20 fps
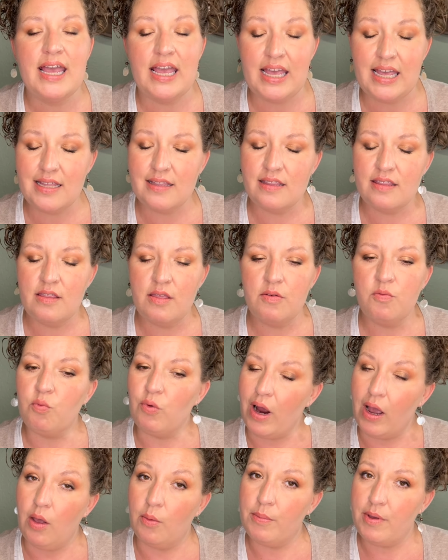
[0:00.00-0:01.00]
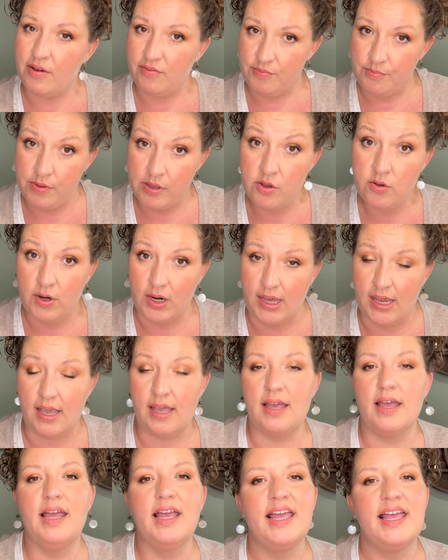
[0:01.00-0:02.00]
in the realm of
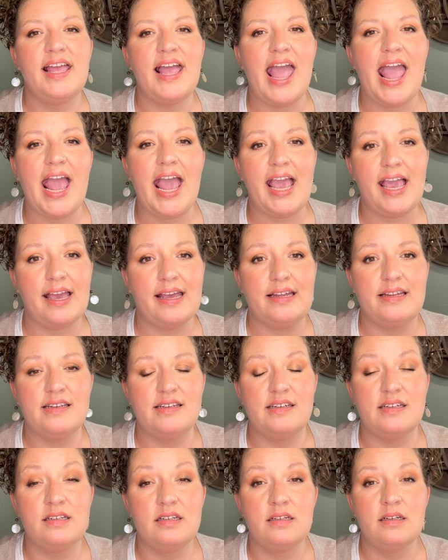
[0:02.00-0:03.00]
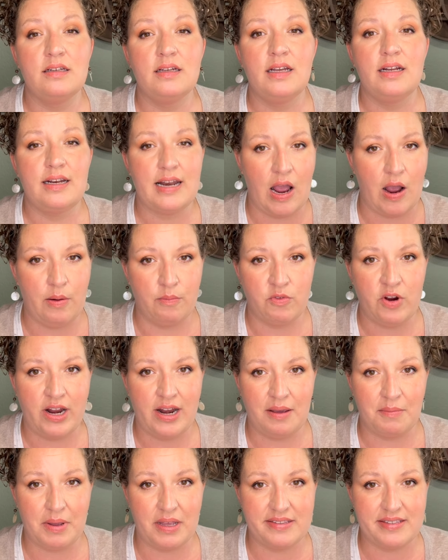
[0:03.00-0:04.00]
beauty and now I'm
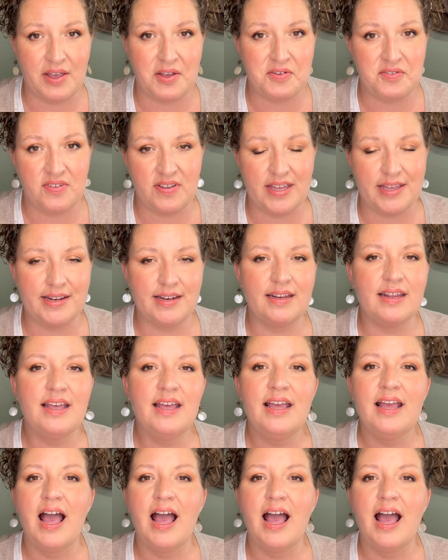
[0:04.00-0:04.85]
reining myself in.